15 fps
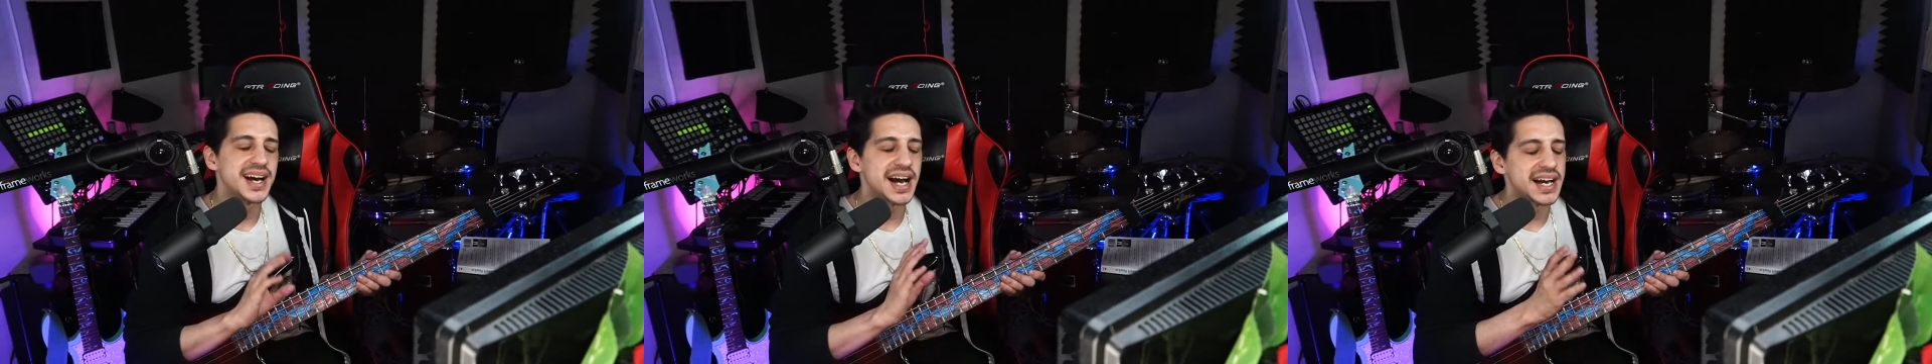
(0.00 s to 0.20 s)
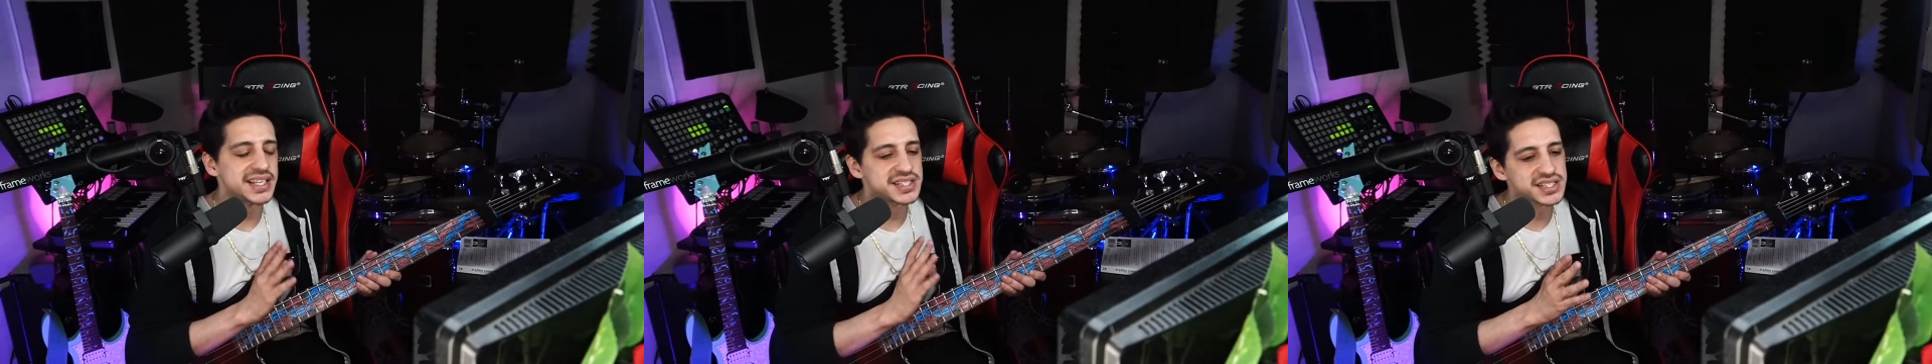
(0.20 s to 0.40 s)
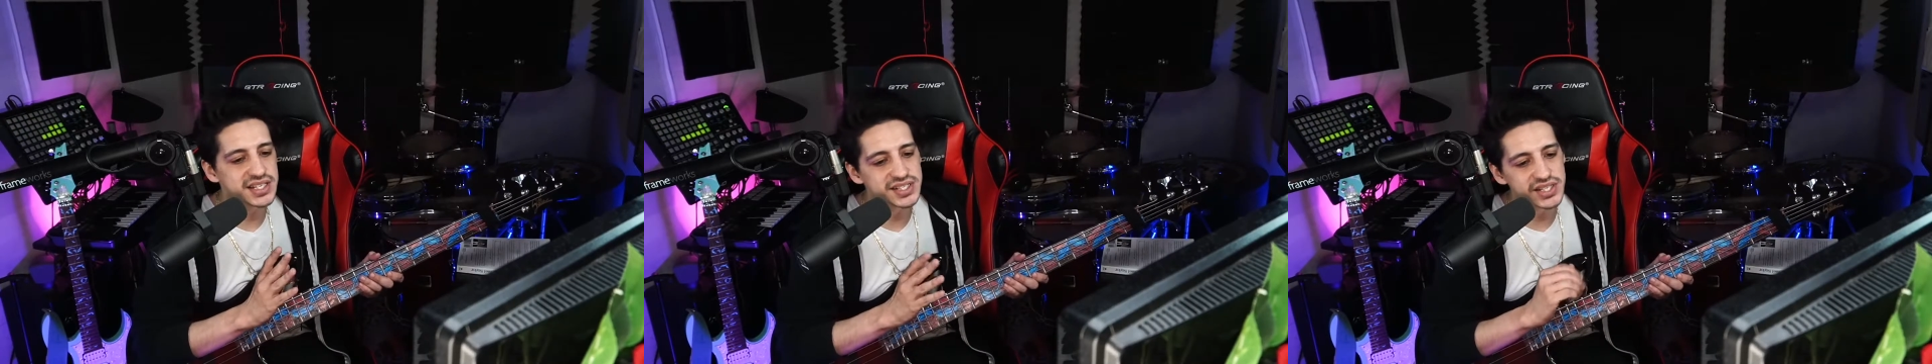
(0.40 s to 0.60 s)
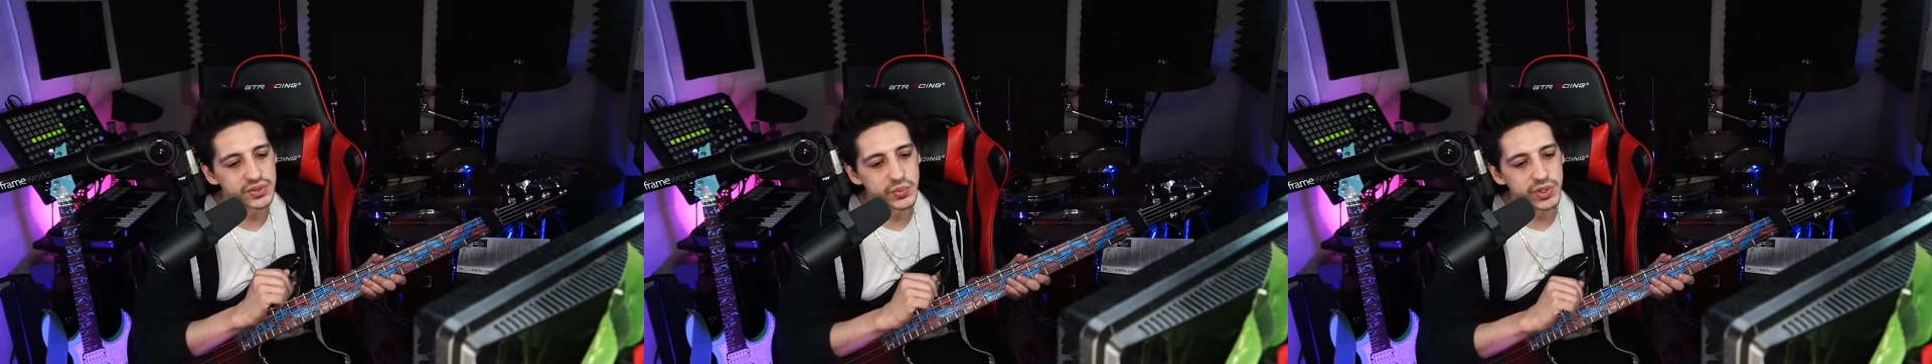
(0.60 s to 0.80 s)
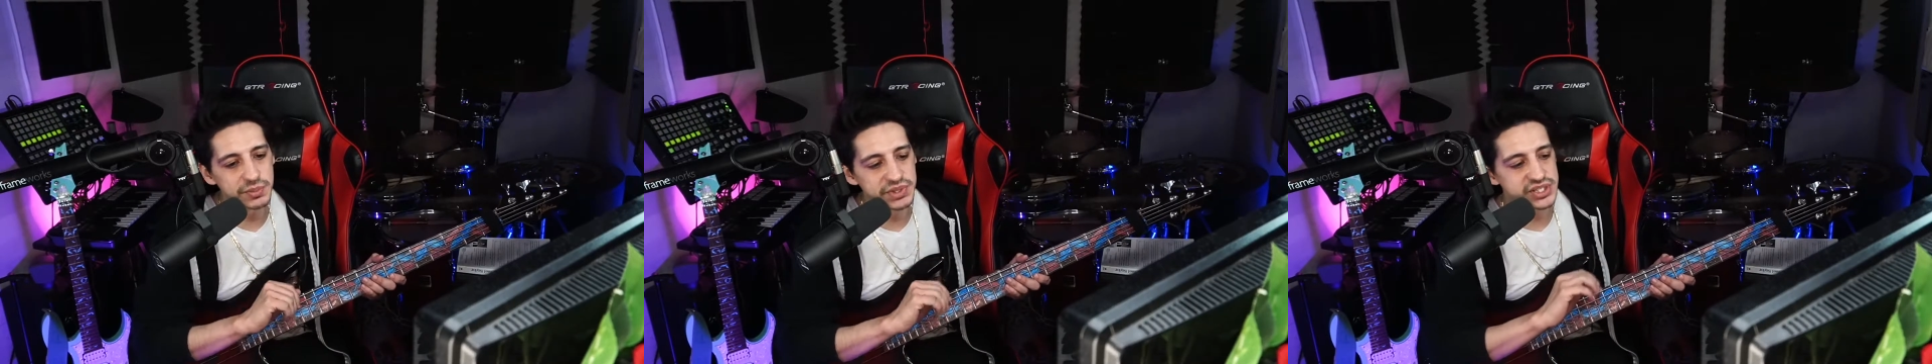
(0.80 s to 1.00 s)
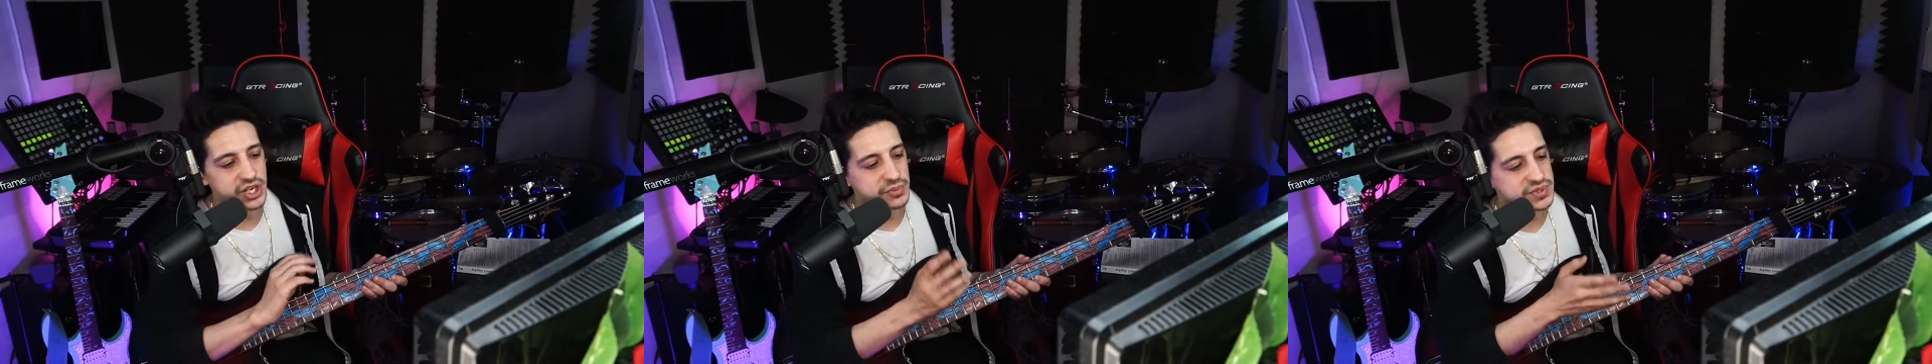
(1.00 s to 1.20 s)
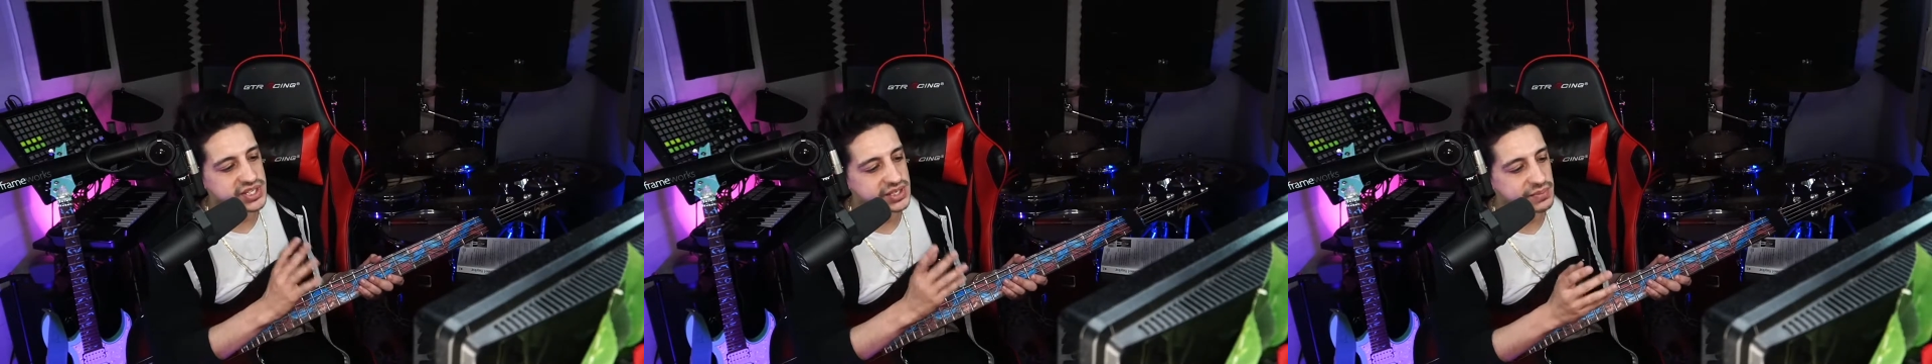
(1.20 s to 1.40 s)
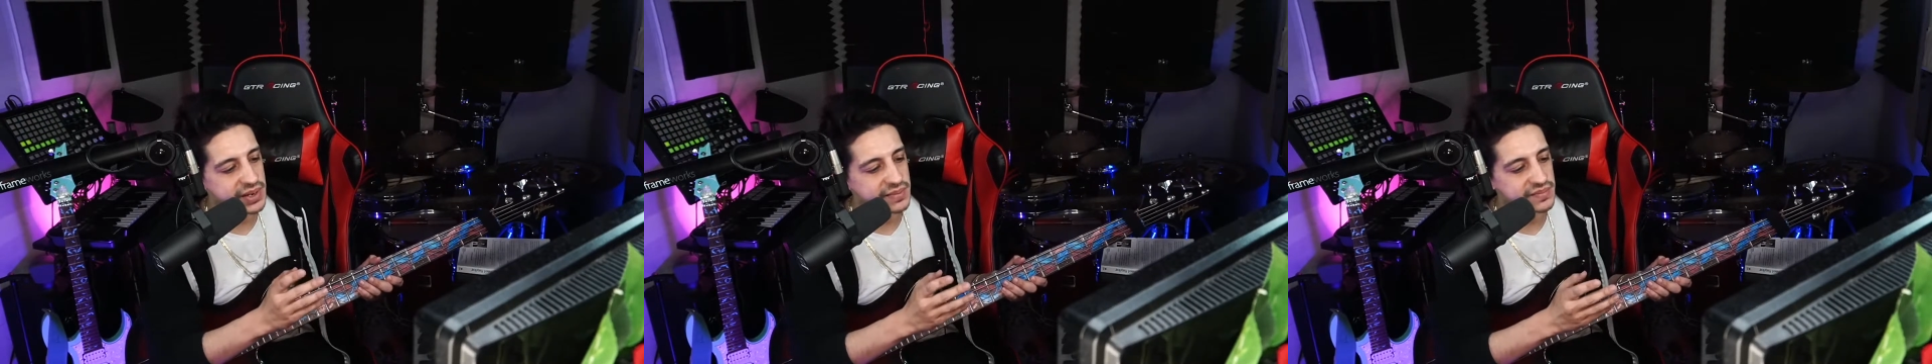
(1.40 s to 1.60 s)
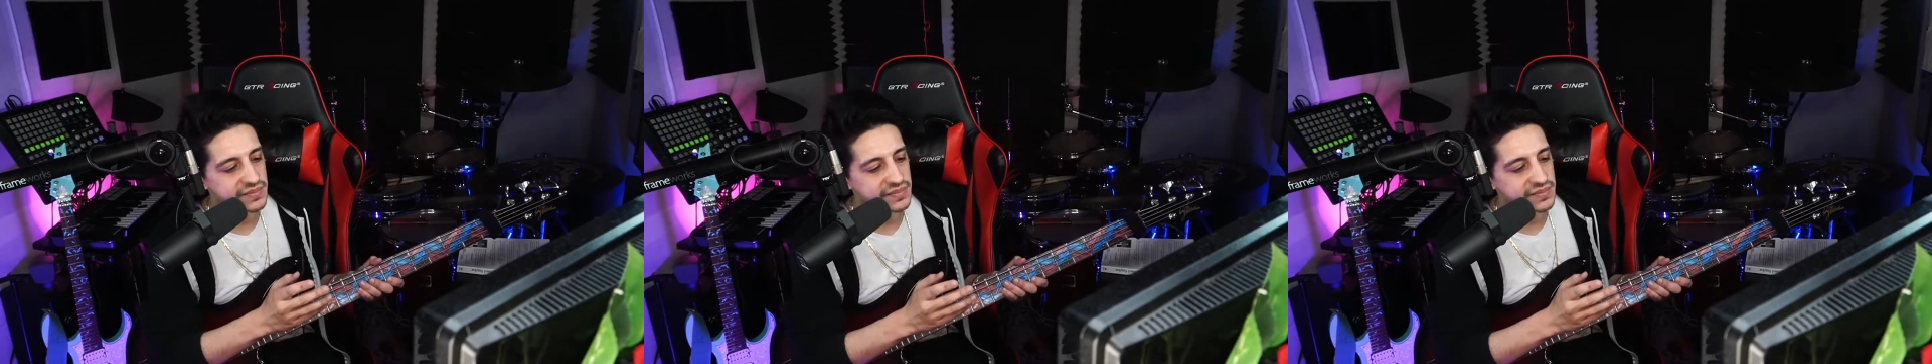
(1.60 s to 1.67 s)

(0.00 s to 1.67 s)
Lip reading: it's going to sound weird, but it's almost like my